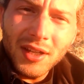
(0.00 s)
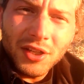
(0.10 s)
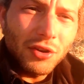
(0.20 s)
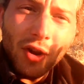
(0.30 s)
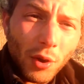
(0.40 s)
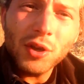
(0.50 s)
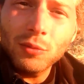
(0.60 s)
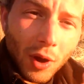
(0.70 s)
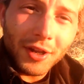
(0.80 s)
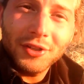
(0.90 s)
You know you
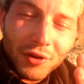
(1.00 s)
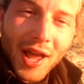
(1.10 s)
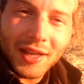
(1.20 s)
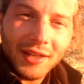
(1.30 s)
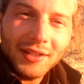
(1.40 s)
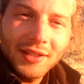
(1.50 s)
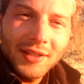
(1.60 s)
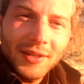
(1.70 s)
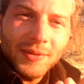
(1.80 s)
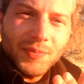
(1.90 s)
want to try it,
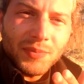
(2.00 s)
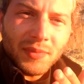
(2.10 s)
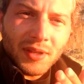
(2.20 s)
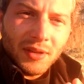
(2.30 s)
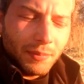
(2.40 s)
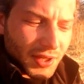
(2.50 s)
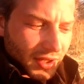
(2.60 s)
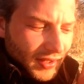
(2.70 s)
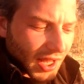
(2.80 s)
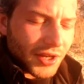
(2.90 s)
but you
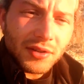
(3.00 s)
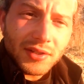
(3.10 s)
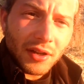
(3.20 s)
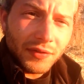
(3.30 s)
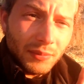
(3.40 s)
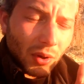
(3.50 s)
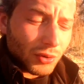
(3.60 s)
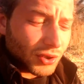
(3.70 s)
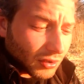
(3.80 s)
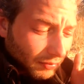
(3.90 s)
tell yourself
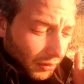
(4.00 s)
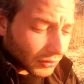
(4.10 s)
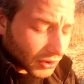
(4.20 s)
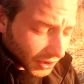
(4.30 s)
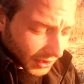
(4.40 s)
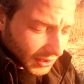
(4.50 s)
emotional bullshit.